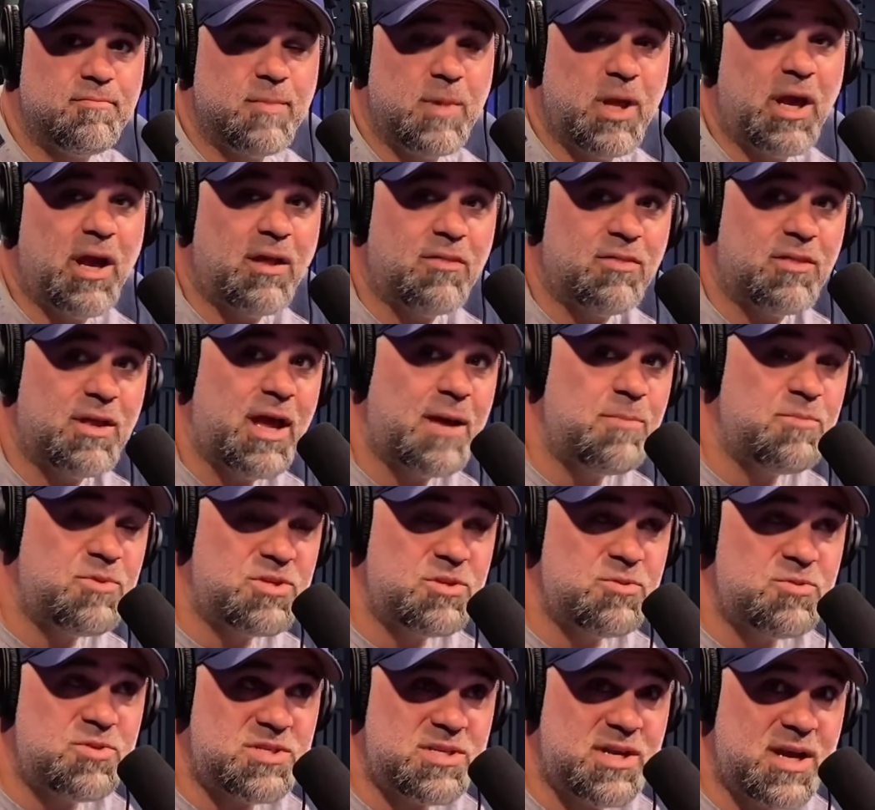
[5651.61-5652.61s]
Yeah, the
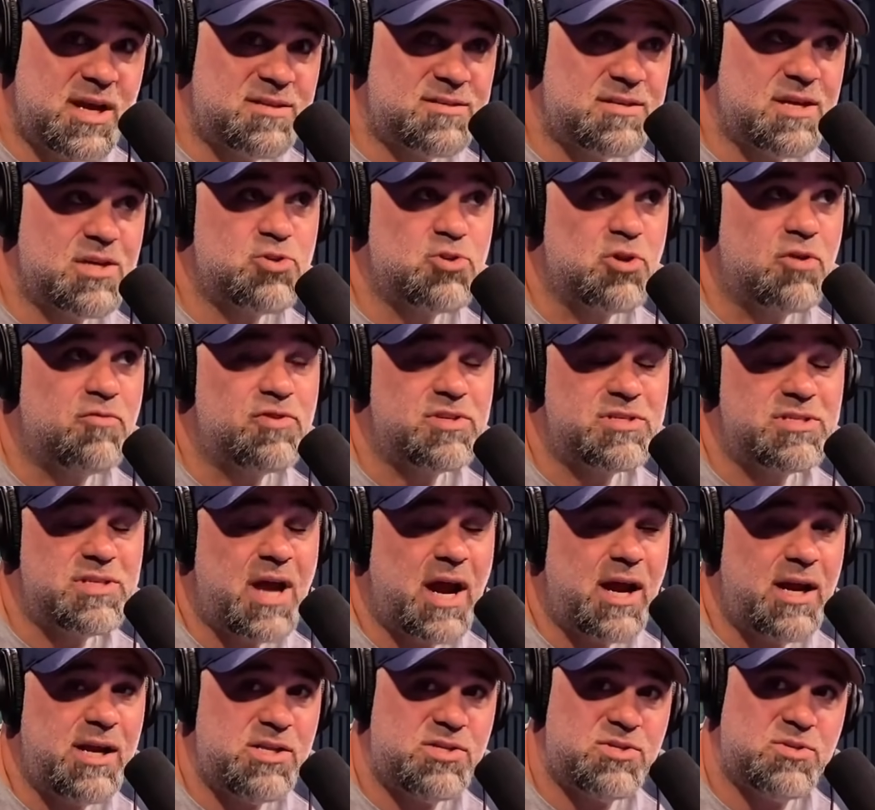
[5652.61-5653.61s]
M2 CS I drove was
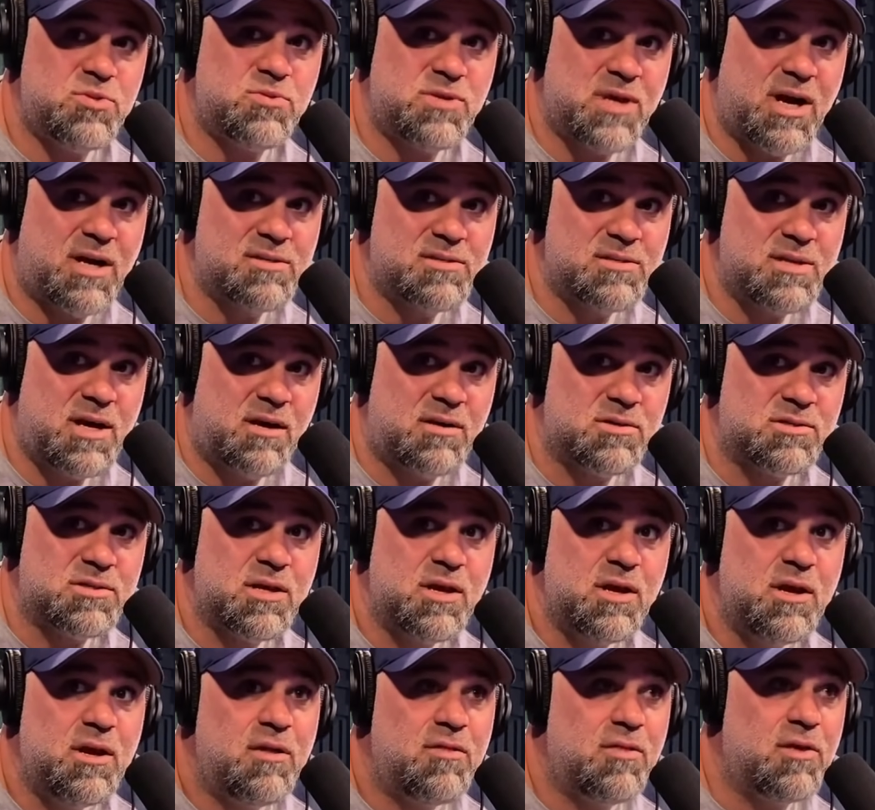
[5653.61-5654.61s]
$92,000.
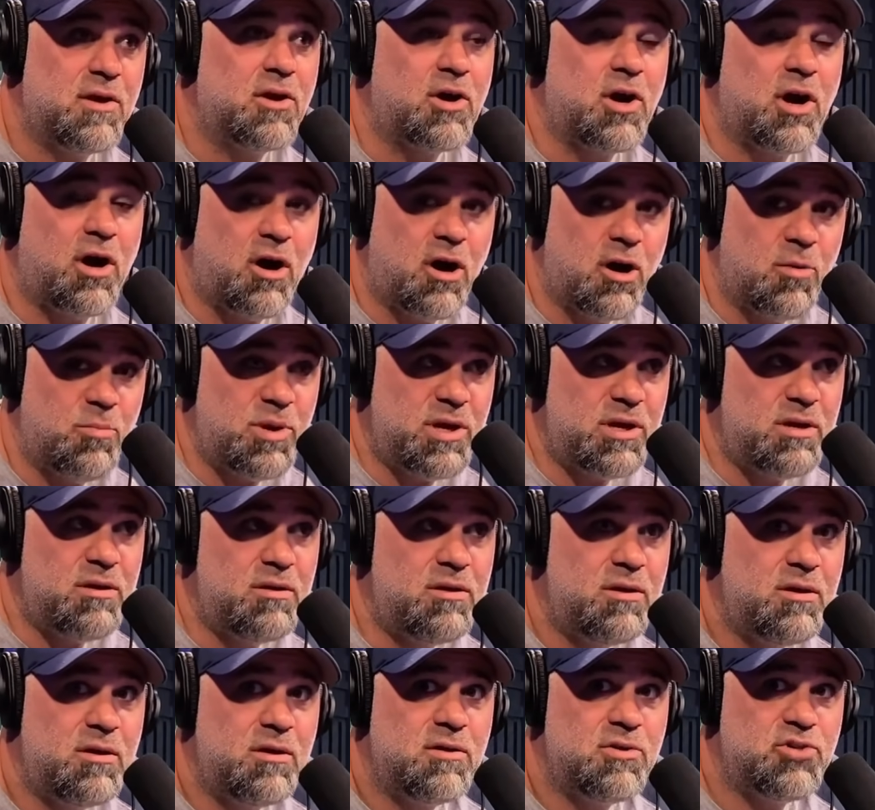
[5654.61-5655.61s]
The Carbon
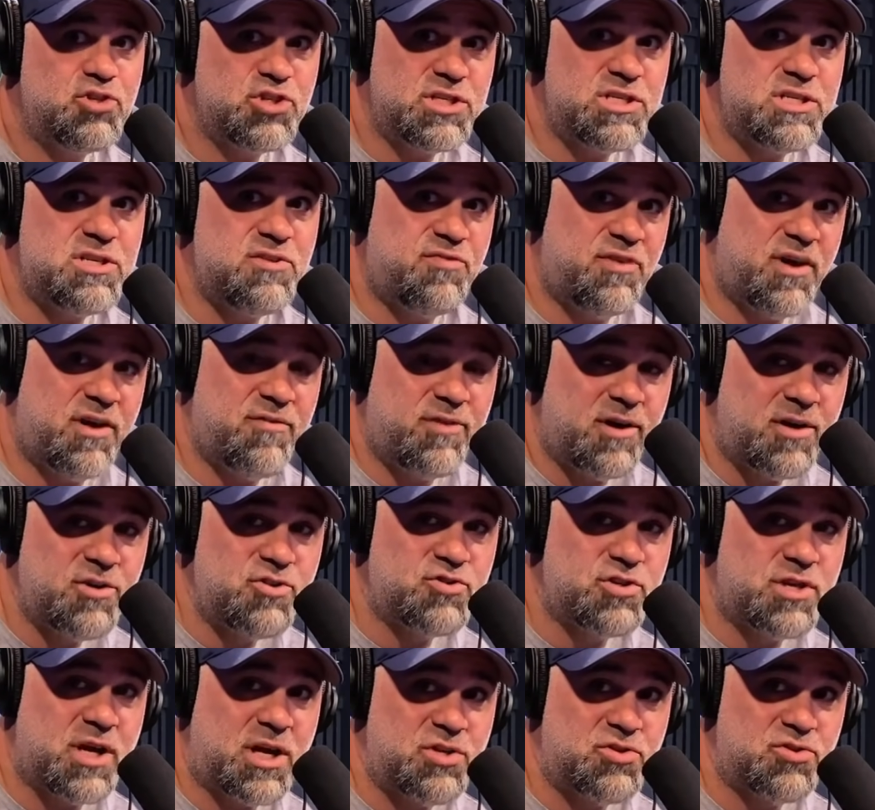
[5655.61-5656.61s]

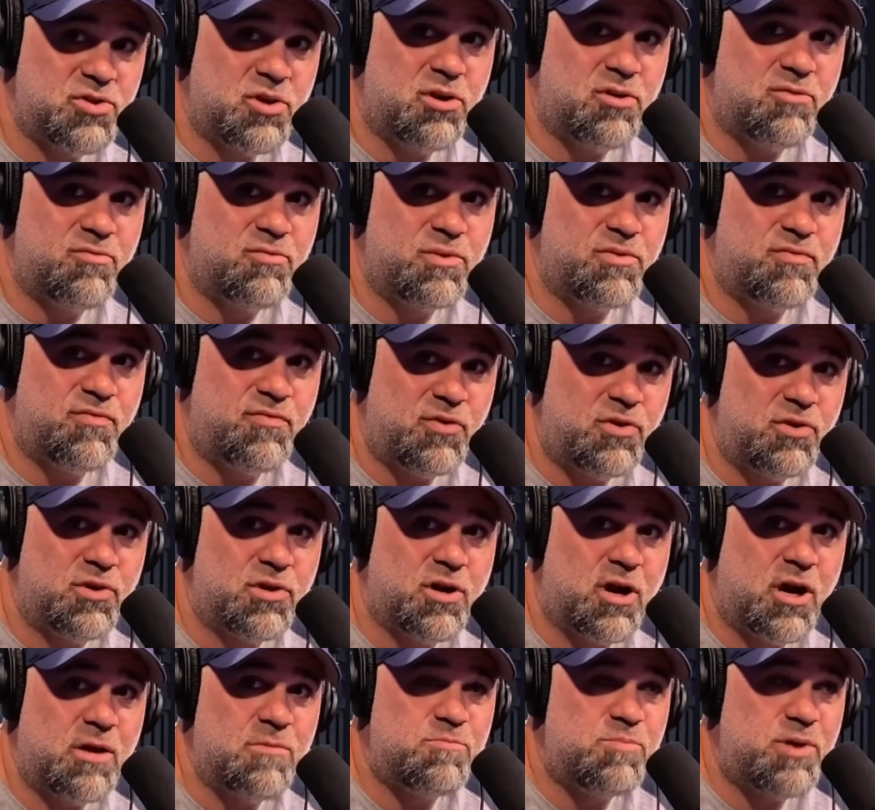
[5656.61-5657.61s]
GT500 I drove with full
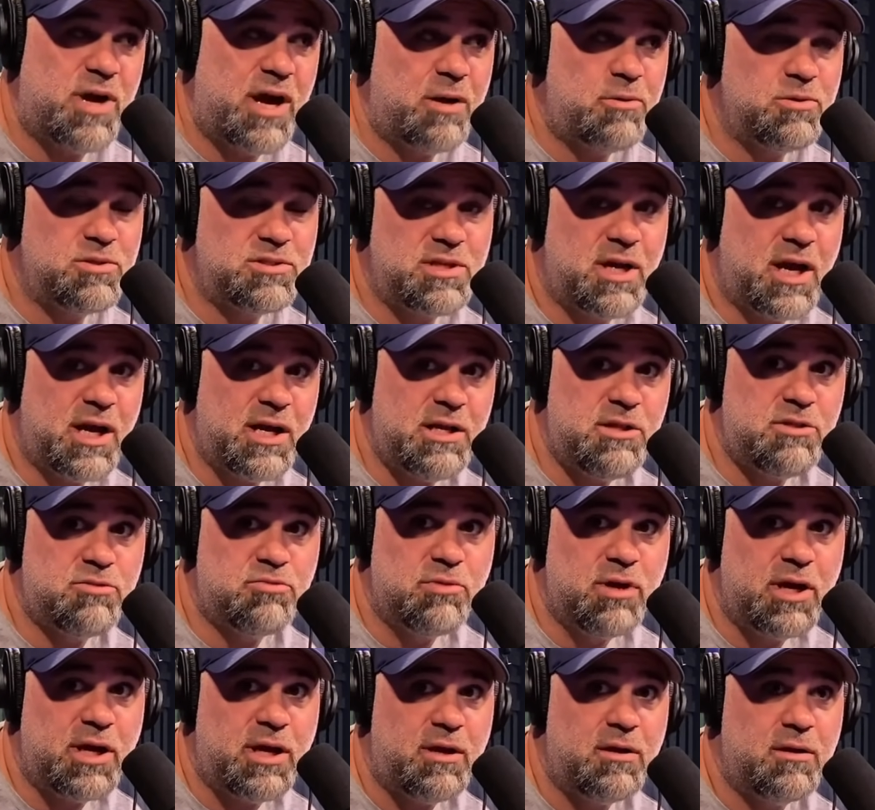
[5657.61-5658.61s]
carbon pack was
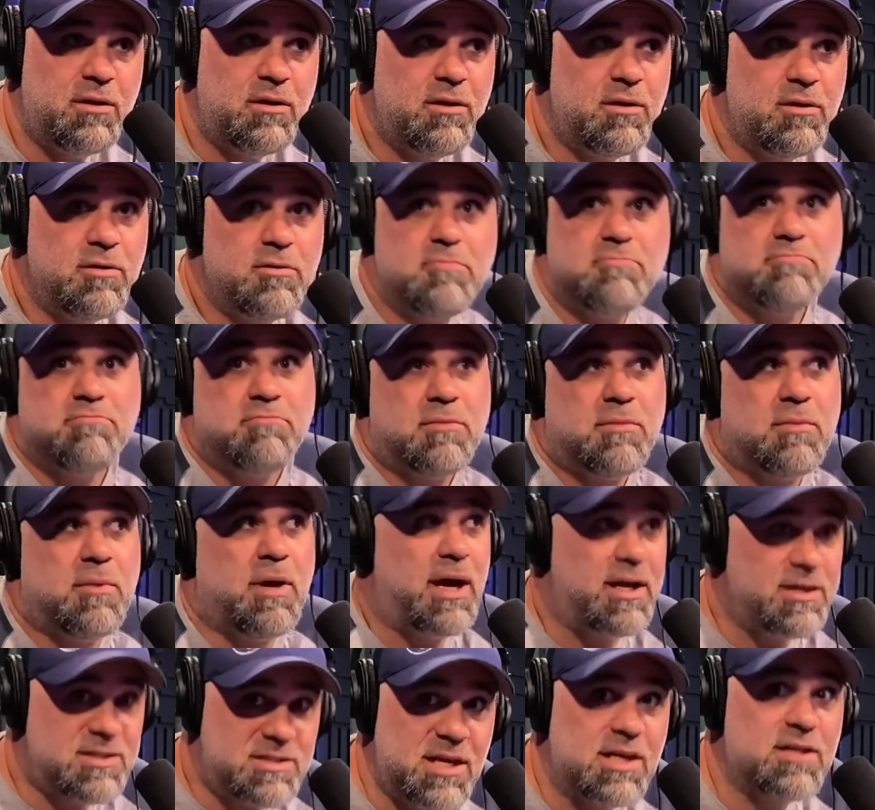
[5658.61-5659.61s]
$93,000.
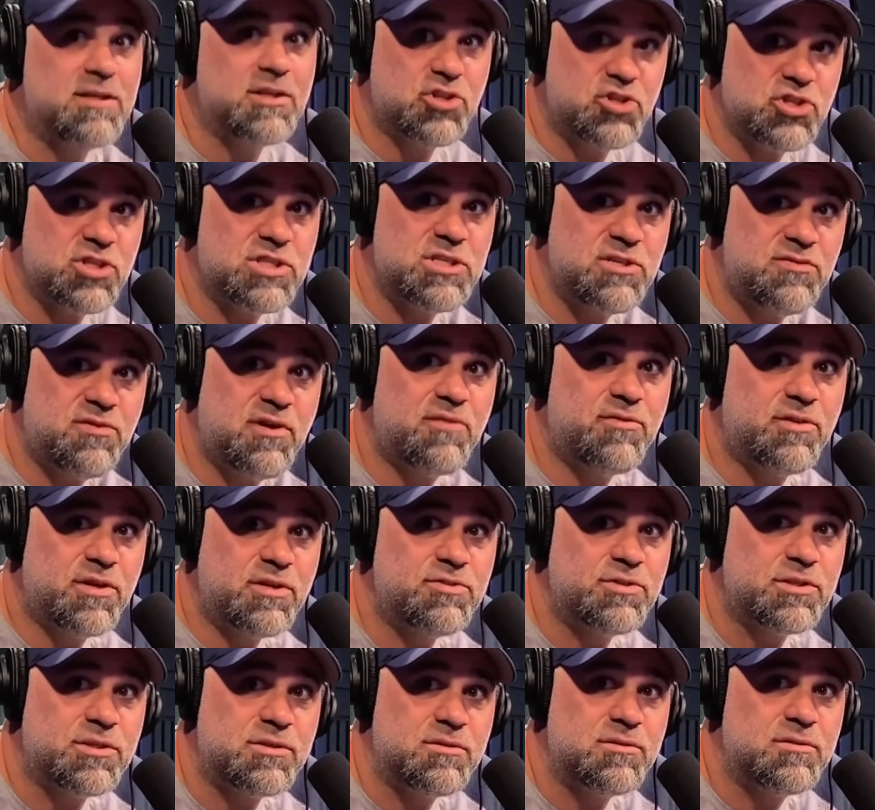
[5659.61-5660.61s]
I'd take the
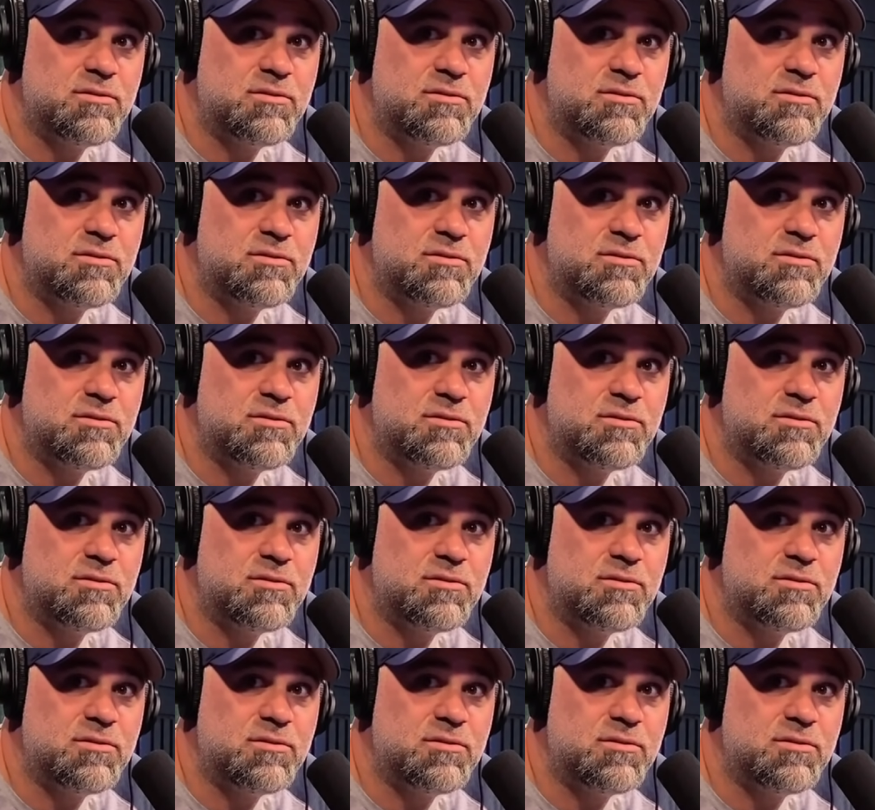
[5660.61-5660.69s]
GT500.